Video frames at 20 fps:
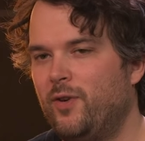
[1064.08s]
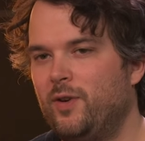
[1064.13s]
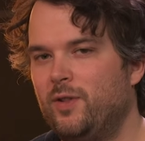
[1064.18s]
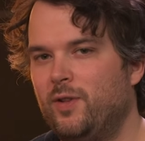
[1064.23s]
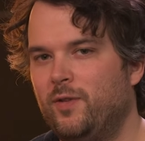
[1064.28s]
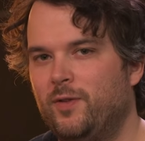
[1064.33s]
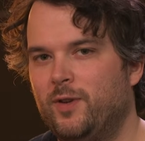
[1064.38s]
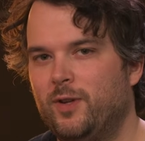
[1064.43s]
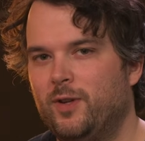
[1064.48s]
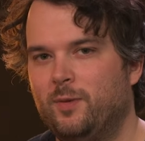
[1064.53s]
heard
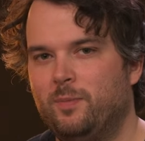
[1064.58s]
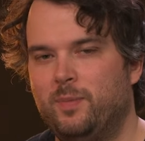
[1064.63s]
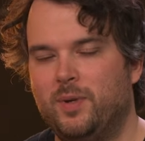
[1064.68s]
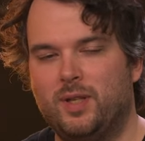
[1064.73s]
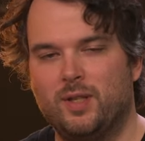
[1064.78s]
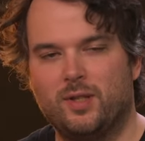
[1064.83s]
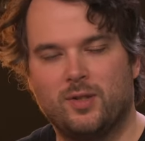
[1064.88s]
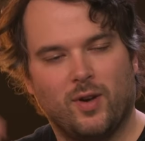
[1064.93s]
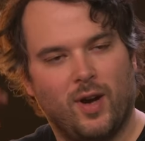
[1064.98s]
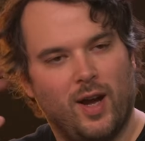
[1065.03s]
the film be
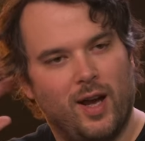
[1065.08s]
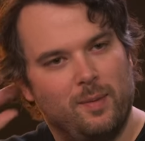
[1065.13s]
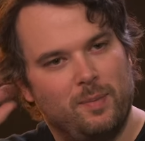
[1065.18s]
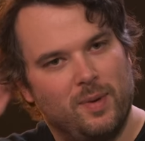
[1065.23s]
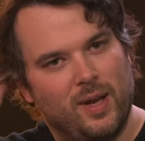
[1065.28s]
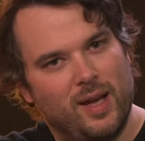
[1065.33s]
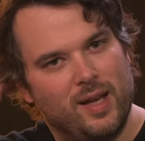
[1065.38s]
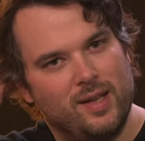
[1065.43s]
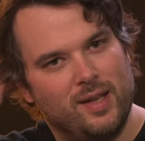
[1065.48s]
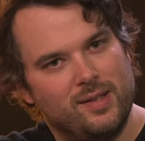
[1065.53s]
described
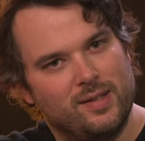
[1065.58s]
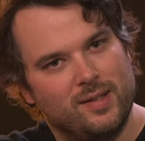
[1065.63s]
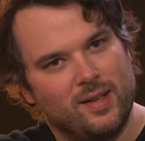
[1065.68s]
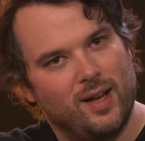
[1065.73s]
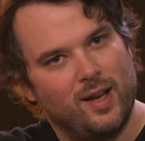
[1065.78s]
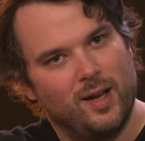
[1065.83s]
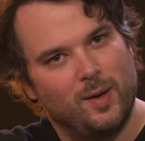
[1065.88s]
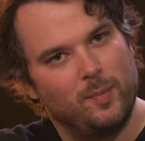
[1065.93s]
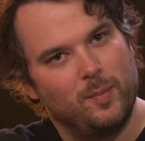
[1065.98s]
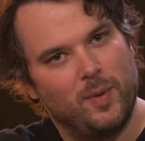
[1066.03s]
as
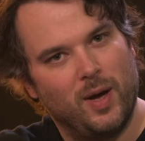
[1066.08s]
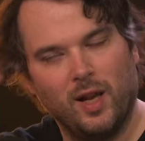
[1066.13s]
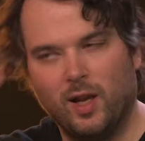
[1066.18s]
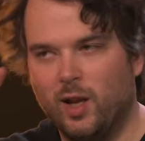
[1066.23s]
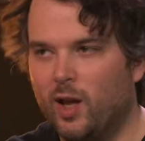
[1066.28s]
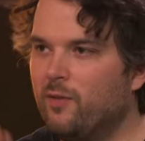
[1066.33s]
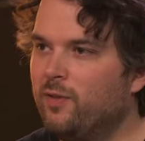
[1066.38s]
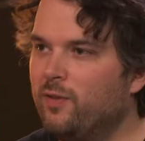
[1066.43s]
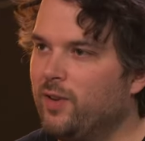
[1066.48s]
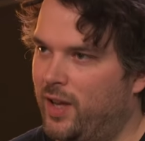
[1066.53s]
um, a
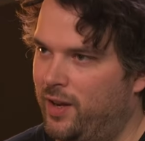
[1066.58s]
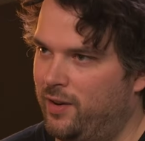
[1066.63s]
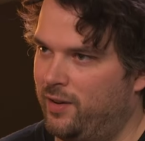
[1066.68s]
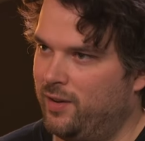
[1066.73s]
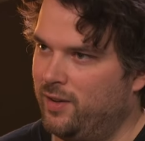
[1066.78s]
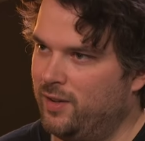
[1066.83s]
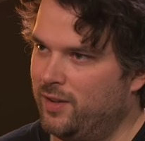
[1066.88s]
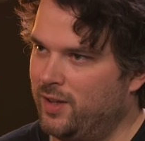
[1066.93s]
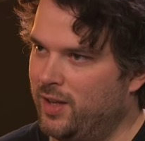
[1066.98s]
love letter,